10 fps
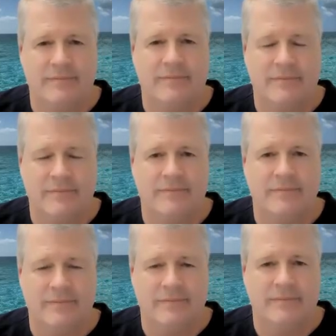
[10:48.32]

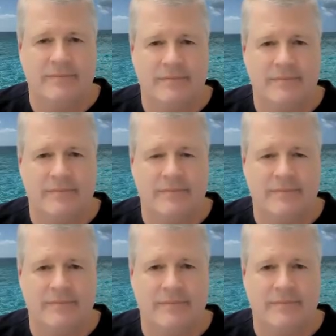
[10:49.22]

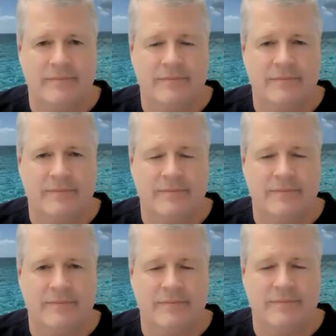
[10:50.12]

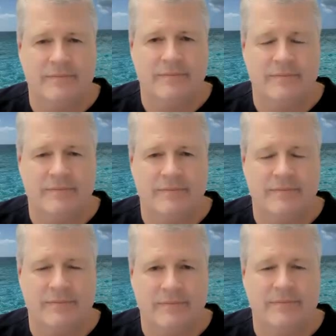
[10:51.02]

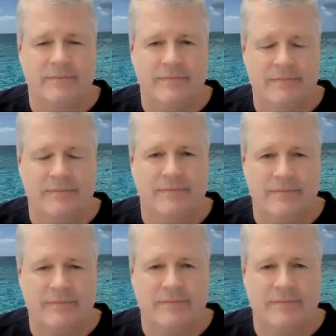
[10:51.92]
(not speaking)